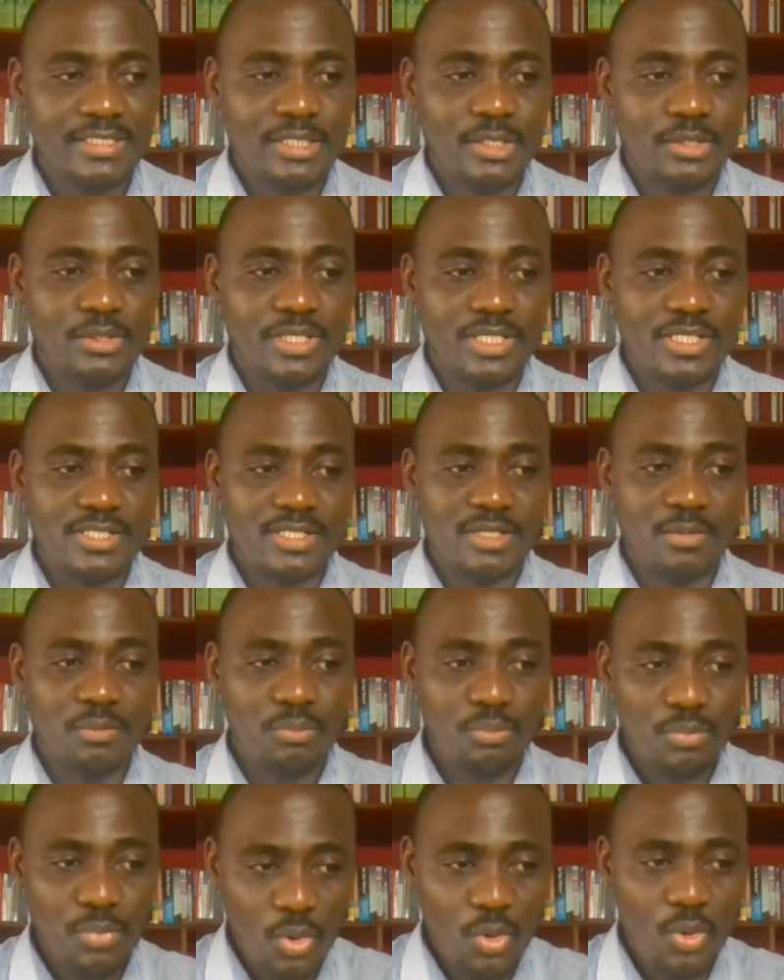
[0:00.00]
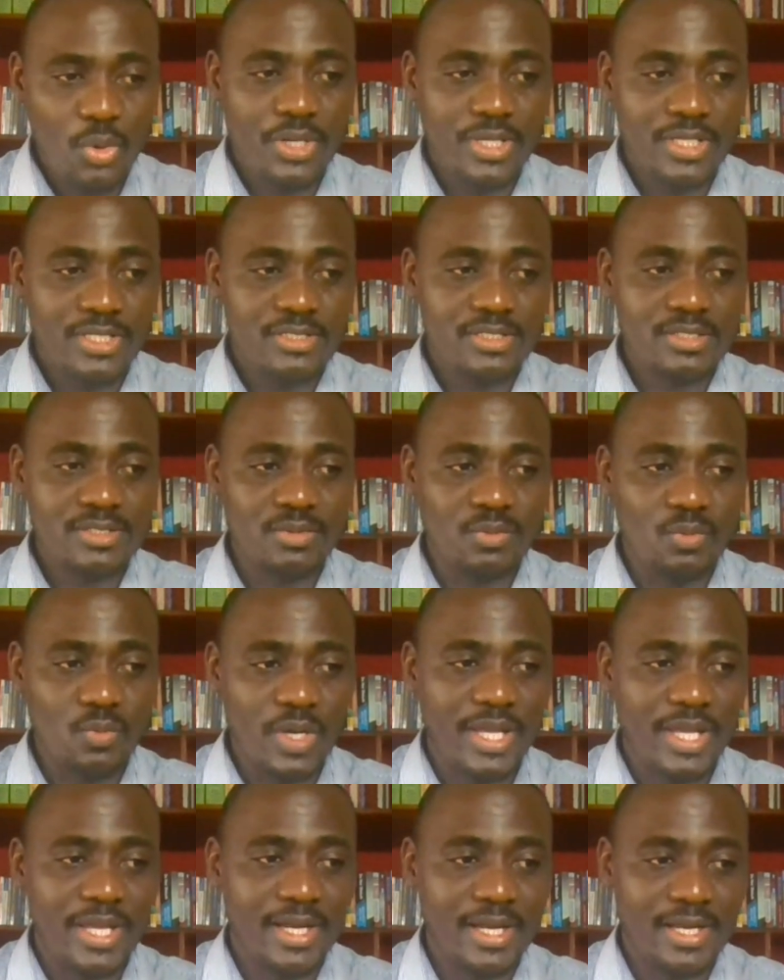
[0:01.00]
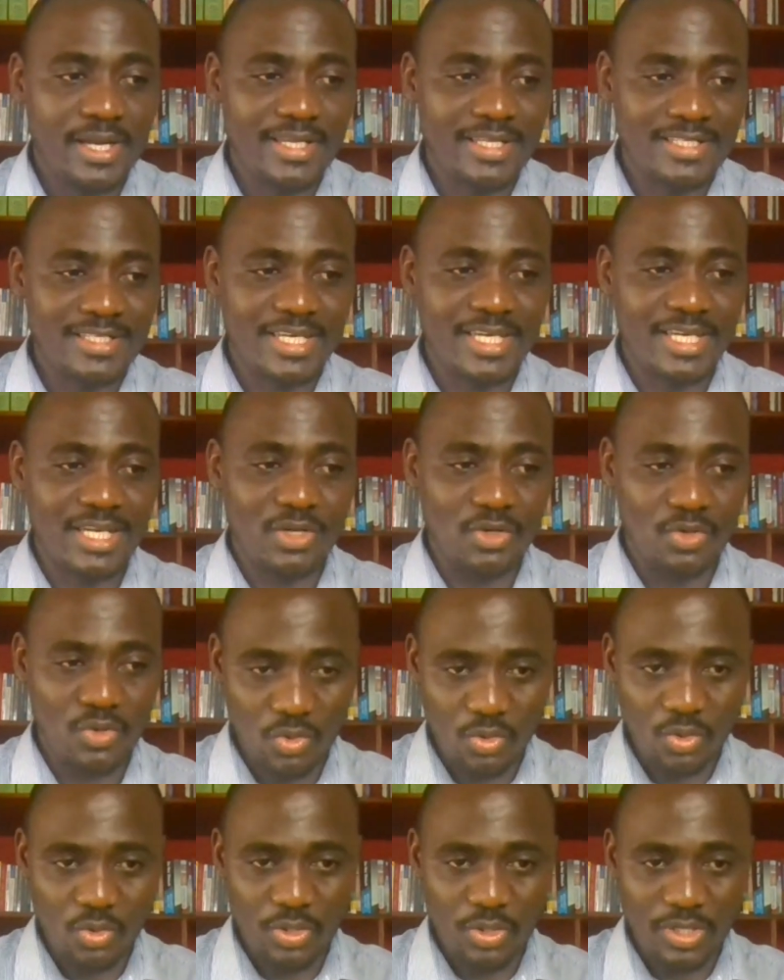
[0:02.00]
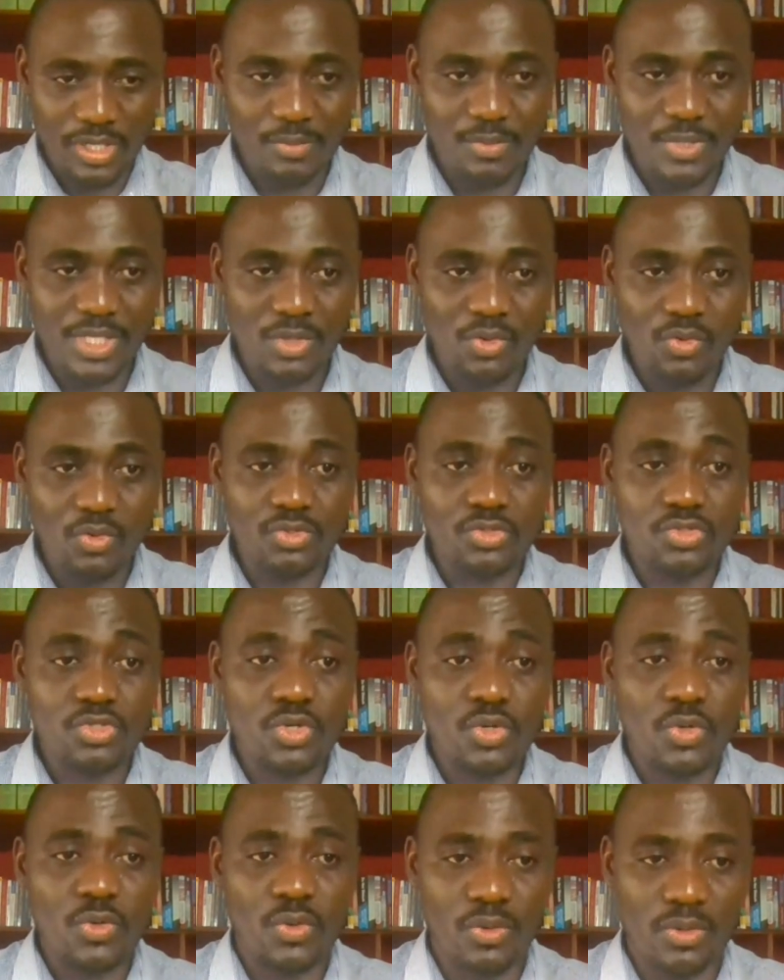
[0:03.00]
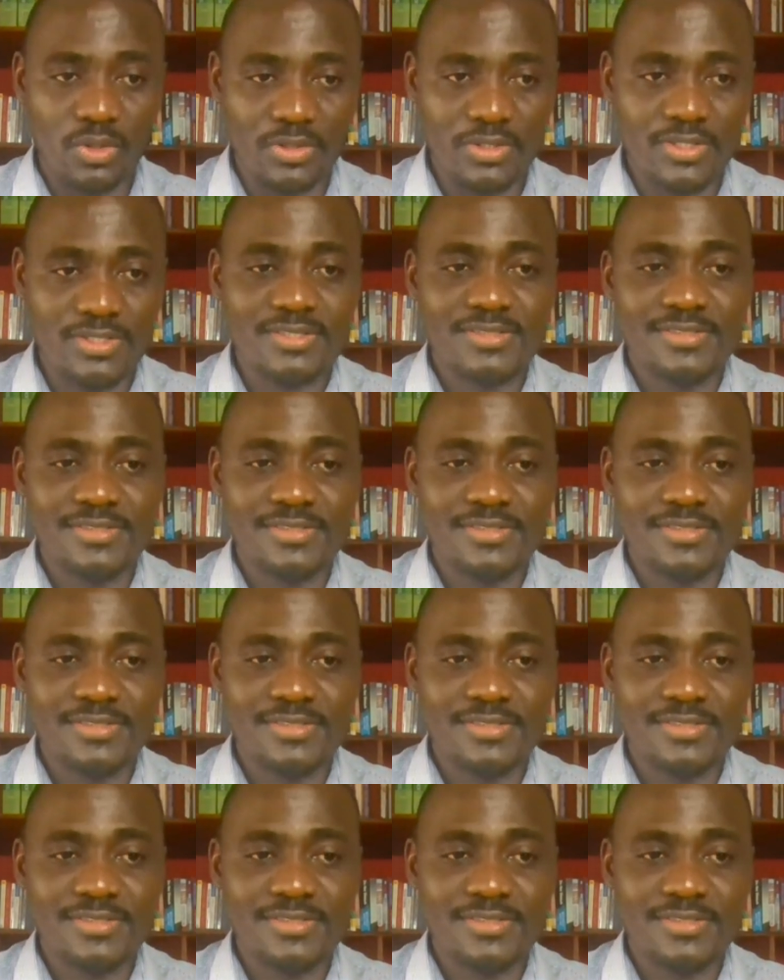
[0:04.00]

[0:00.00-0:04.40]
there is a point where it can no longer be controlled.